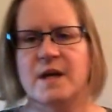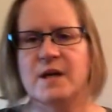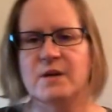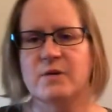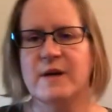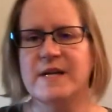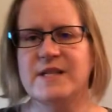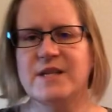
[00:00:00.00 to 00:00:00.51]

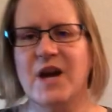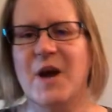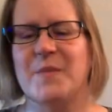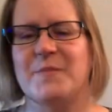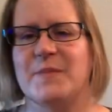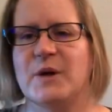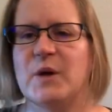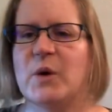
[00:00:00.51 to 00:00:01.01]
Great
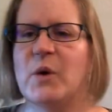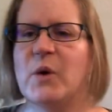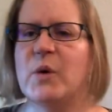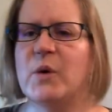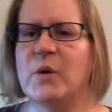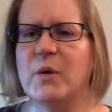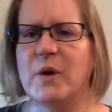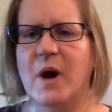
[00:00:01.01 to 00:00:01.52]
job.
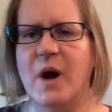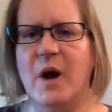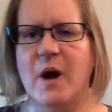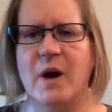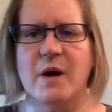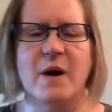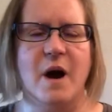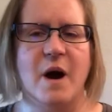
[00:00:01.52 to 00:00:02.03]
Who
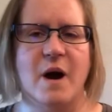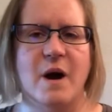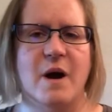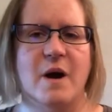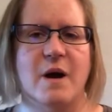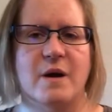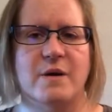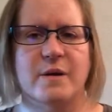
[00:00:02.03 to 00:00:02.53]
are
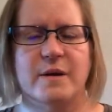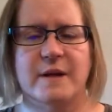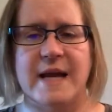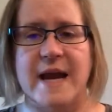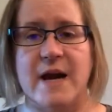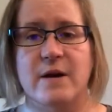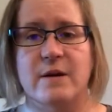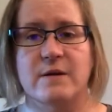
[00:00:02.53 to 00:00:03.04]
our
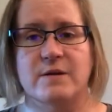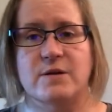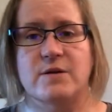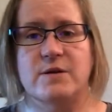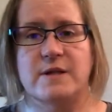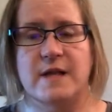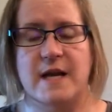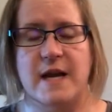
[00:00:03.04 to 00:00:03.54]

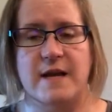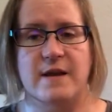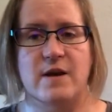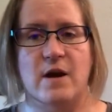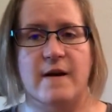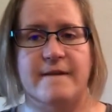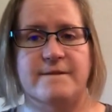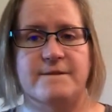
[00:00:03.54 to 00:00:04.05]
characters today?
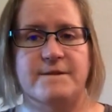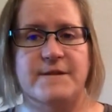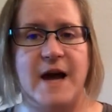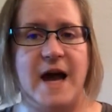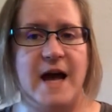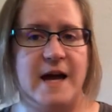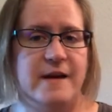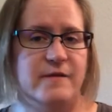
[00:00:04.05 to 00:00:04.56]
There are
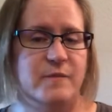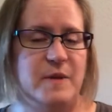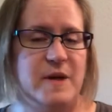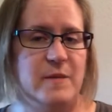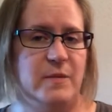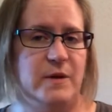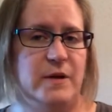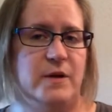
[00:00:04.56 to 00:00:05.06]
5
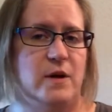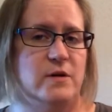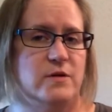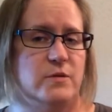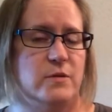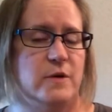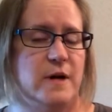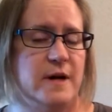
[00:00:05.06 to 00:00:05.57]
people in our
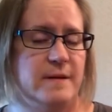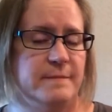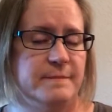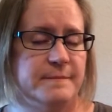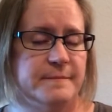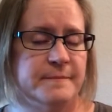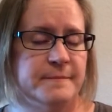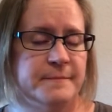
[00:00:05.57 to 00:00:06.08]
story.
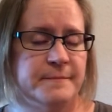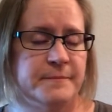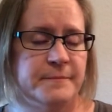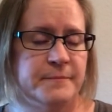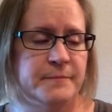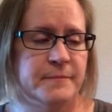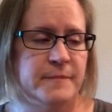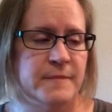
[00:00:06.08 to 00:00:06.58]

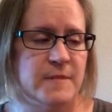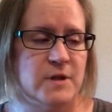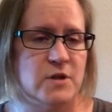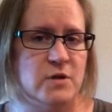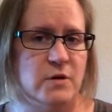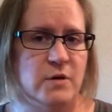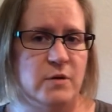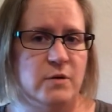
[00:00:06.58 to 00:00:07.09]
Do
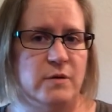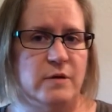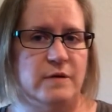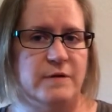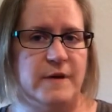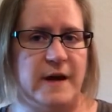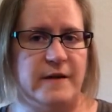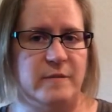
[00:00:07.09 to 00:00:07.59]
you know who the
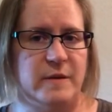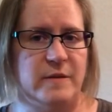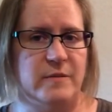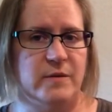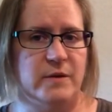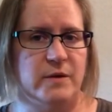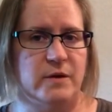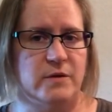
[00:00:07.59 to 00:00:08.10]
5
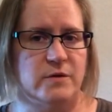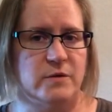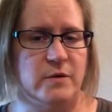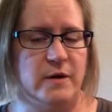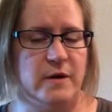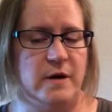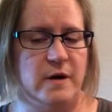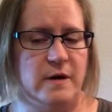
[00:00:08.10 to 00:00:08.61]
people in our
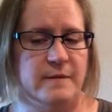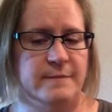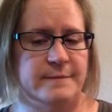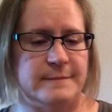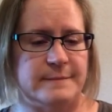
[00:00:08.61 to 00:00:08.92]
story are?